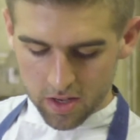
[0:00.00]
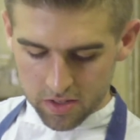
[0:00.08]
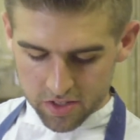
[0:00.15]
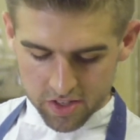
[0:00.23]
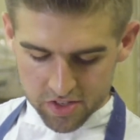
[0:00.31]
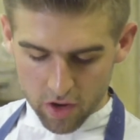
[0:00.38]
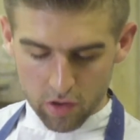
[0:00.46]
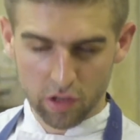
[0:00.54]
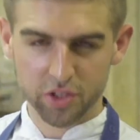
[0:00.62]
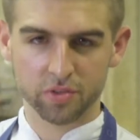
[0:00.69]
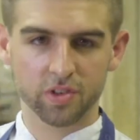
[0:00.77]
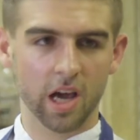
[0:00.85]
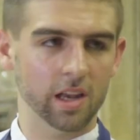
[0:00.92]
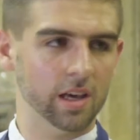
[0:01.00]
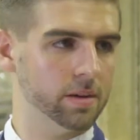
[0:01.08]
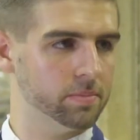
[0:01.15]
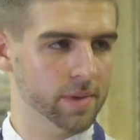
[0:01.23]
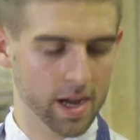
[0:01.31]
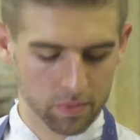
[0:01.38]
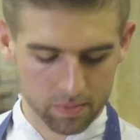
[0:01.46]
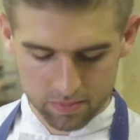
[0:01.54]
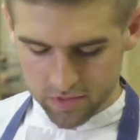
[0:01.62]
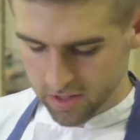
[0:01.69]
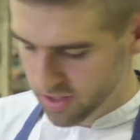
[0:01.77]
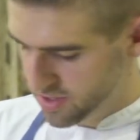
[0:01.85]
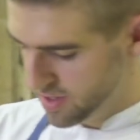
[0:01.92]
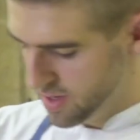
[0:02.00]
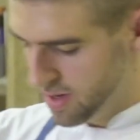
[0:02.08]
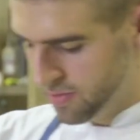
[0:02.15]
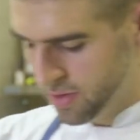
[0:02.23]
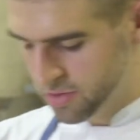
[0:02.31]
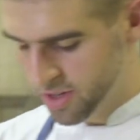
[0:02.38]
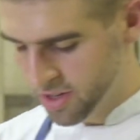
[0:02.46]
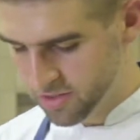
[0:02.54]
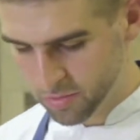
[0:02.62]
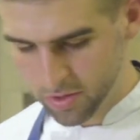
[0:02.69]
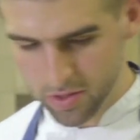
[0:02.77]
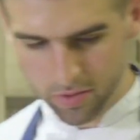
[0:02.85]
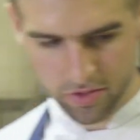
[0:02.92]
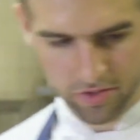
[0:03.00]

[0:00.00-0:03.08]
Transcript: there's no loss of colour now to this velouté. So what you want